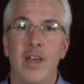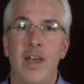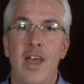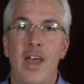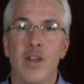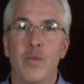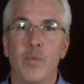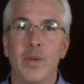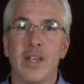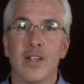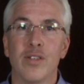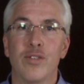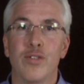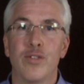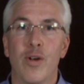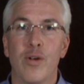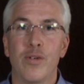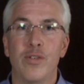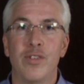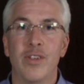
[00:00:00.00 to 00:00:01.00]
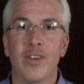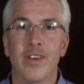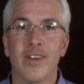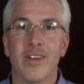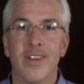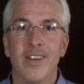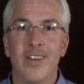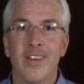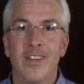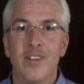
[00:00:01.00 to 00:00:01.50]
And we can start to
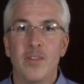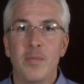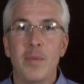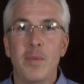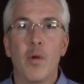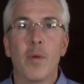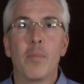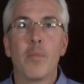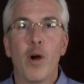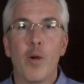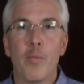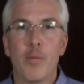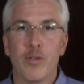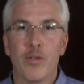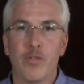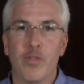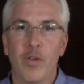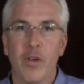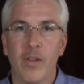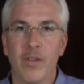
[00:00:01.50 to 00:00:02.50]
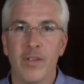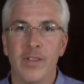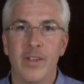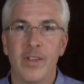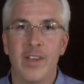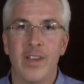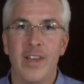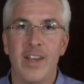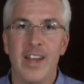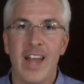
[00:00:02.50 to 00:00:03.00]
be more purposeful
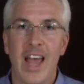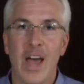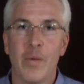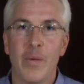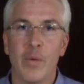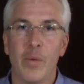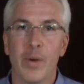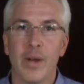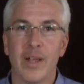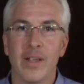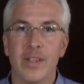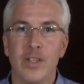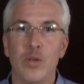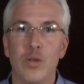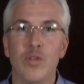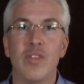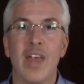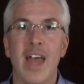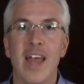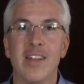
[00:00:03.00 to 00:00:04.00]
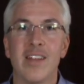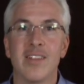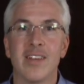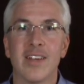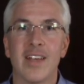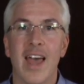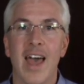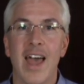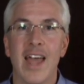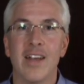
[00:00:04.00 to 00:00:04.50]
in how we want to use that to
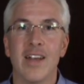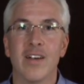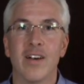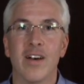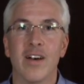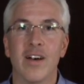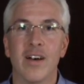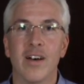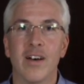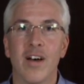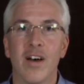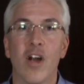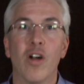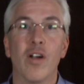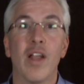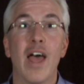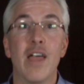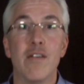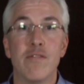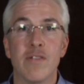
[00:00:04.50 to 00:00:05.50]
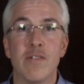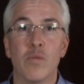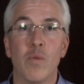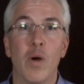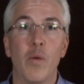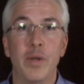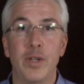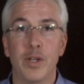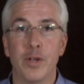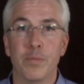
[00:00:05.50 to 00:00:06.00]
guide our life and
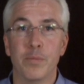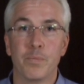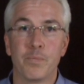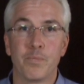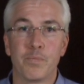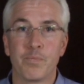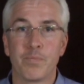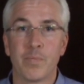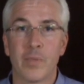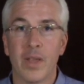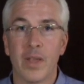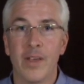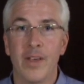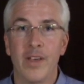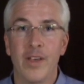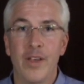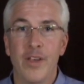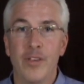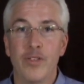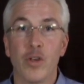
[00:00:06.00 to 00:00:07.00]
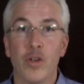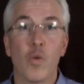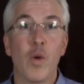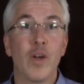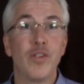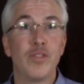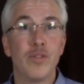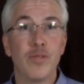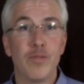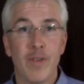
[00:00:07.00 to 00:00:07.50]
what we do. So
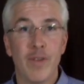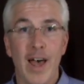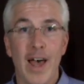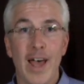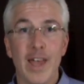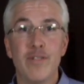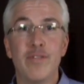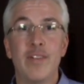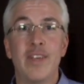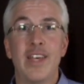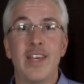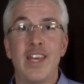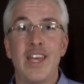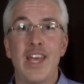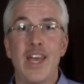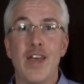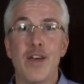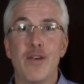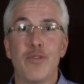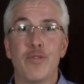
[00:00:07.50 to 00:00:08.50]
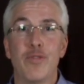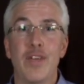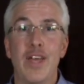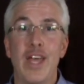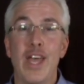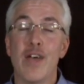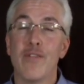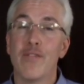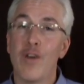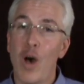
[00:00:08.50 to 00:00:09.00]
question 5,
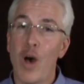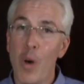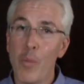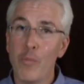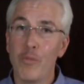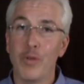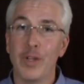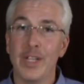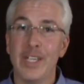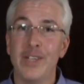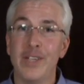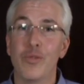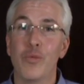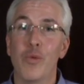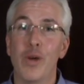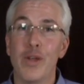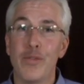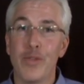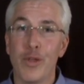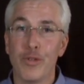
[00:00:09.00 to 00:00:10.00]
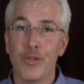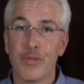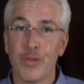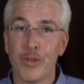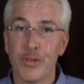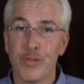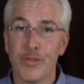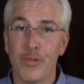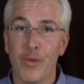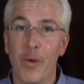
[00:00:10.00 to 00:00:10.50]
if hopefully one of those
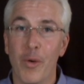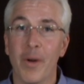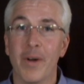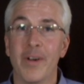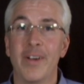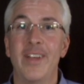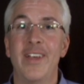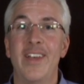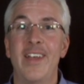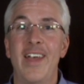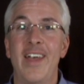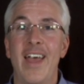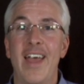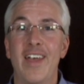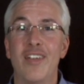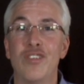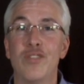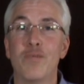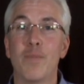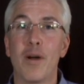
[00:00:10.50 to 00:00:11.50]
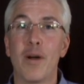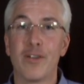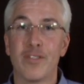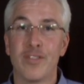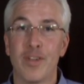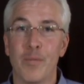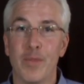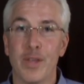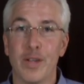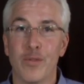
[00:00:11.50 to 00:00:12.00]
first 4 has sparked
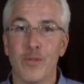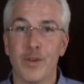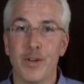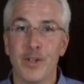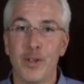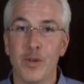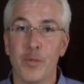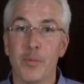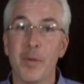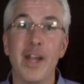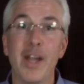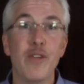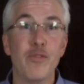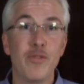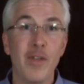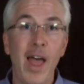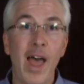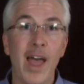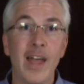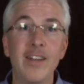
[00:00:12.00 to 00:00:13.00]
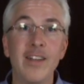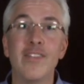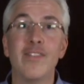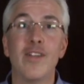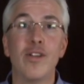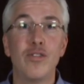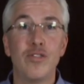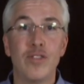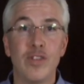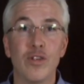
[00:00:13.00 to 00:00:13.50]
something for you, but if not,
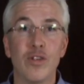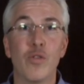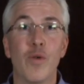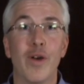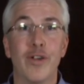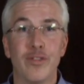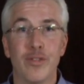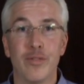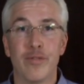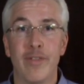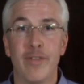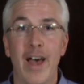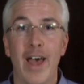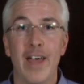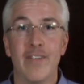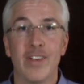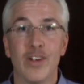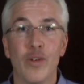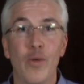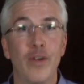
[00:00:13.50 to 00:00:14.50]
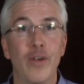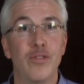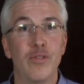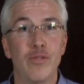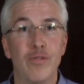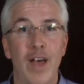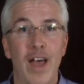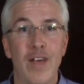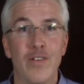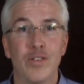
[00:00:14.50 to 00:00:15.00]
there's still question 5. Question
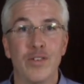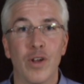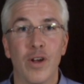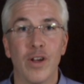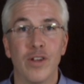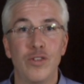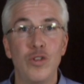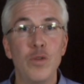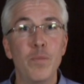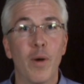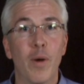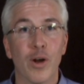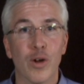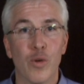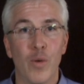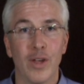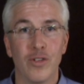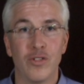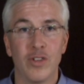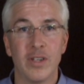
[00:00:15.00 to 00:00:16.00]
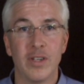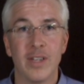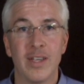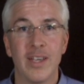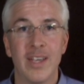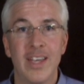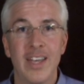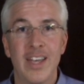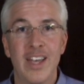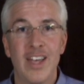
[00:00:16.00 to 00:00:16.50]
5 is our 2-part question.
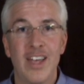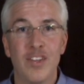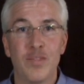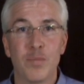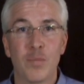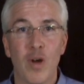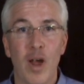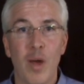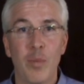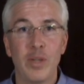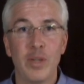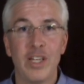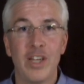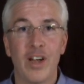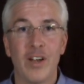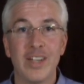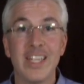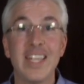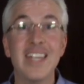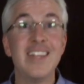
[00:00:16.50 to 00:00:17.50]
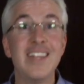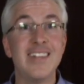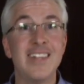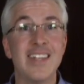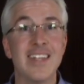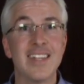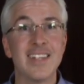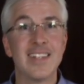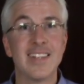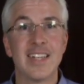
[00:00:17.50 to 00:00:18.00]
It's probably our
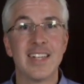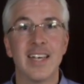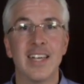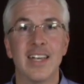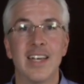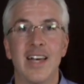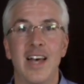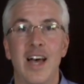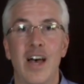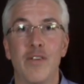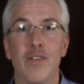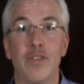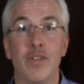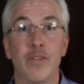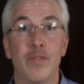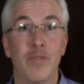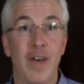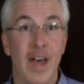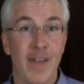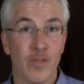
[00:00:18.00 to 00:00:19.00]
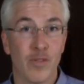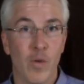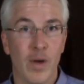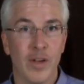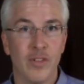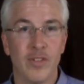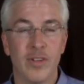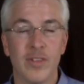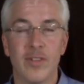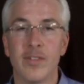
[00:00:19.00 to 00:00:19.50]
easiest of the 5
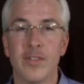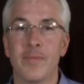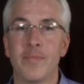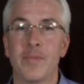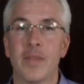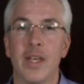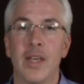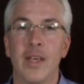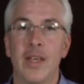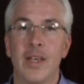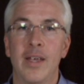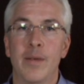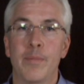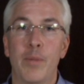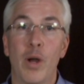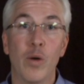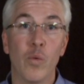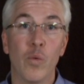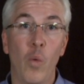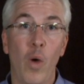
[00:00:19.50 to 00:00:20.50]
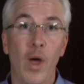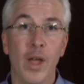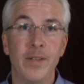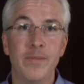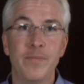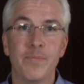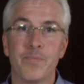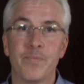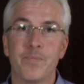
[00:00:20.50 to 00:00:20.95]
questions. Part 1